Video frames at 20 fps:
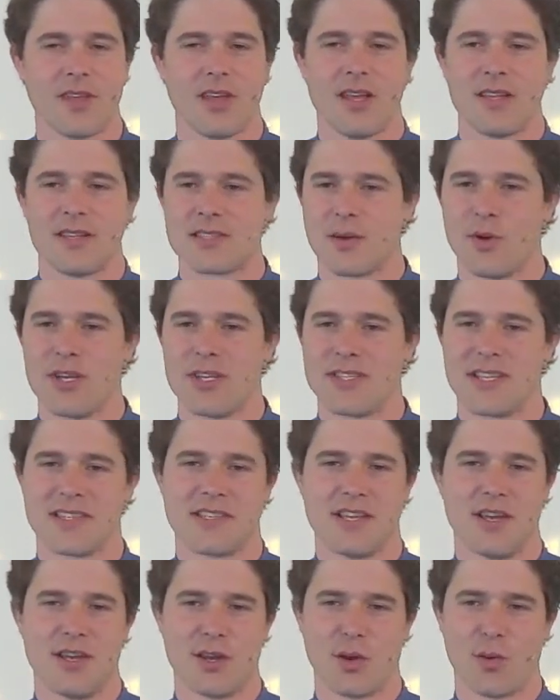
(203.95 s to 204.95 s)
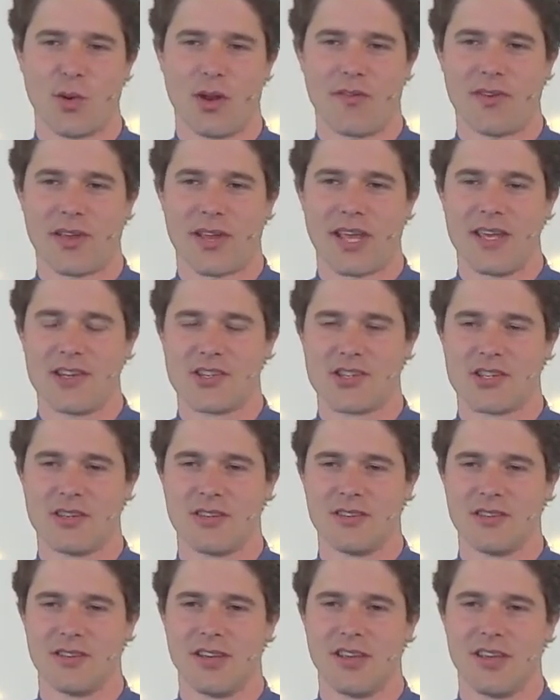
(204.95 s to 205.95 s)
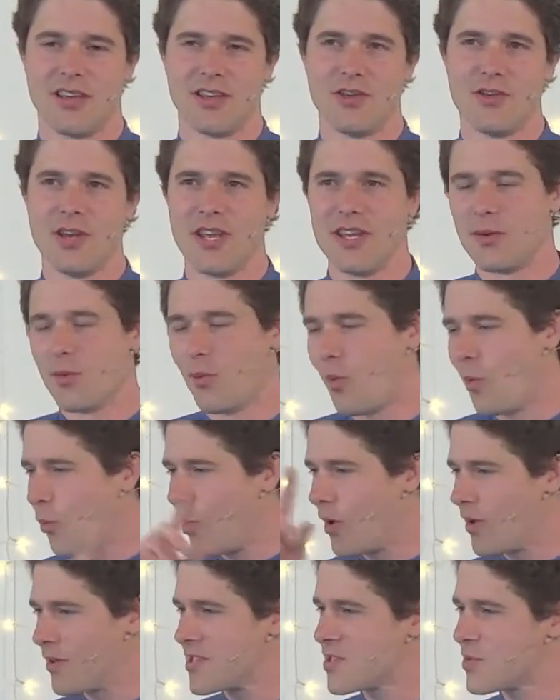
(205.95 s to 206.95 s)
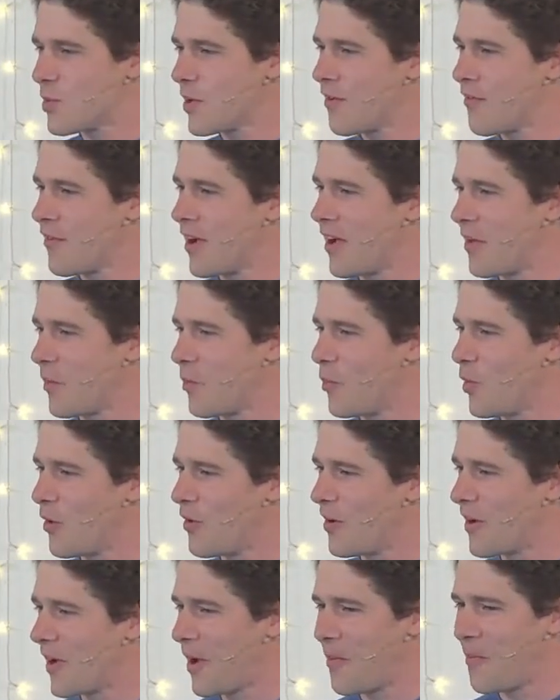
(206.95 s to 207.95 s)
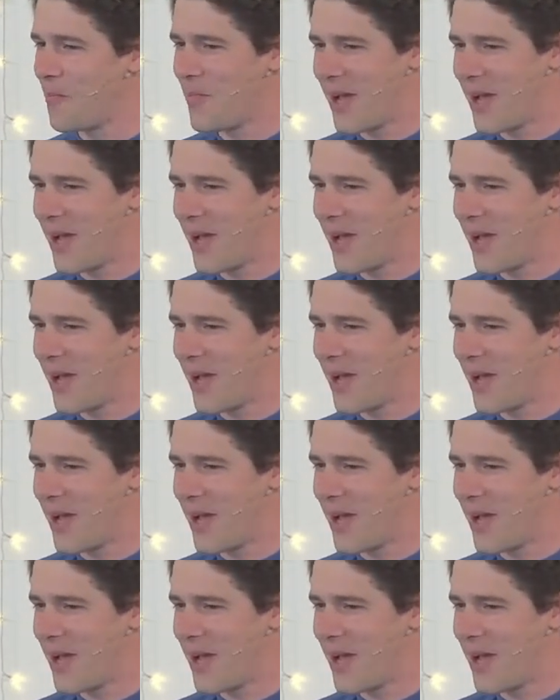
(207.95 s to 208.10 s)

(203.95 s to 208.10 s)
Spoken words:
In some ways, that's the only qualification you need. We'll swing around and we'll come